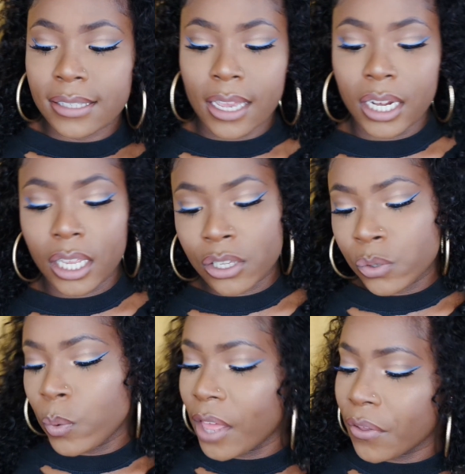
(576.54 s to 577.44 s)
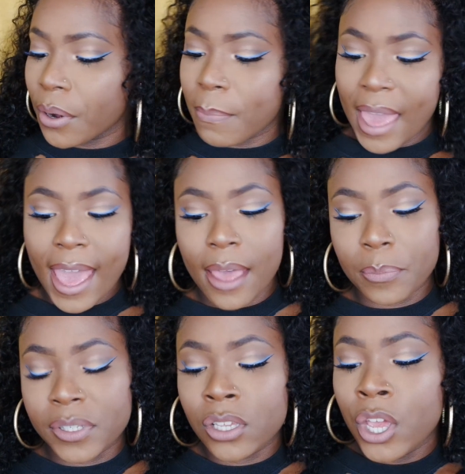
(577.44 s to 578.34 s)
settings, weather,
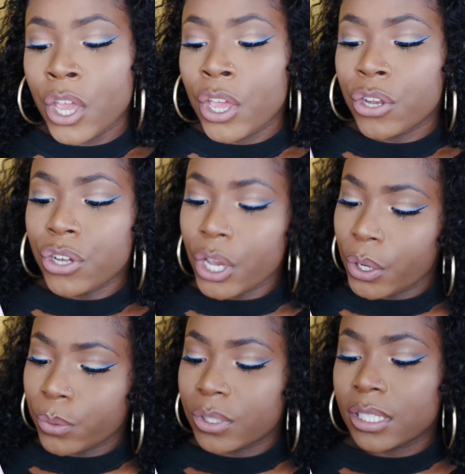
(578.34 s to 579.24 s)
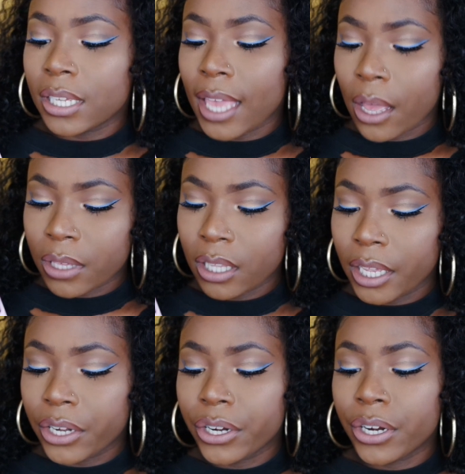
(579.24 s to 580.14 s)
maps, notes,
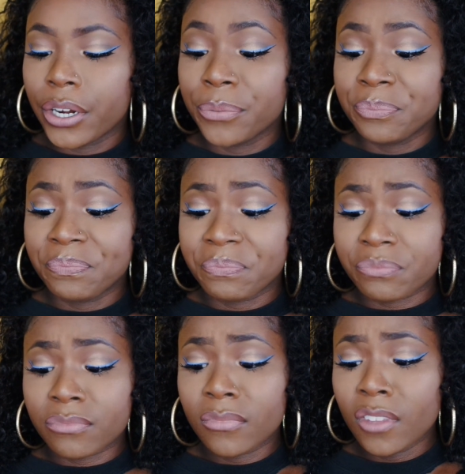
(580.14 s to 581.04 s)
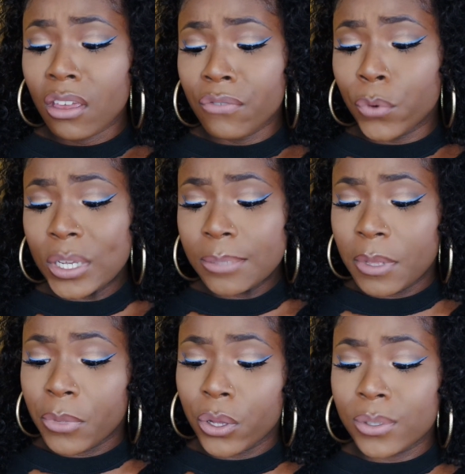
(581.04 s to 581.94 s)
calculator, voice
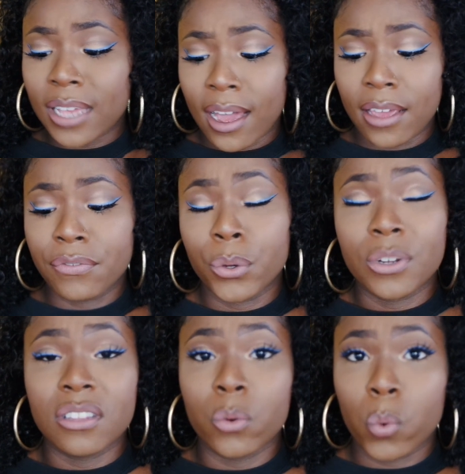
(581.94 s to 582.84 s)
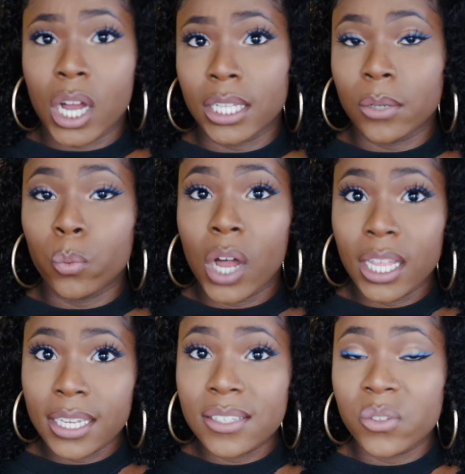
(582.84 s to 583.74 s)
memos, iPhone, and then wallet.
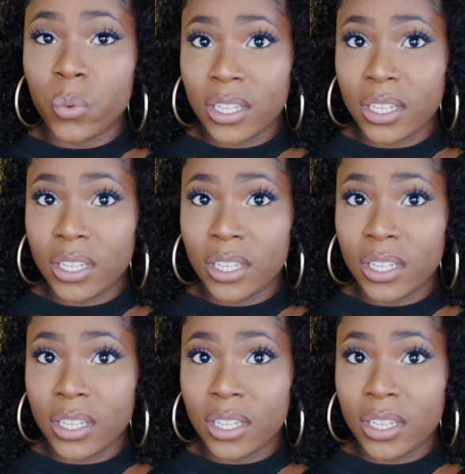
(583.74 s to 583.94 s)
Wallet is the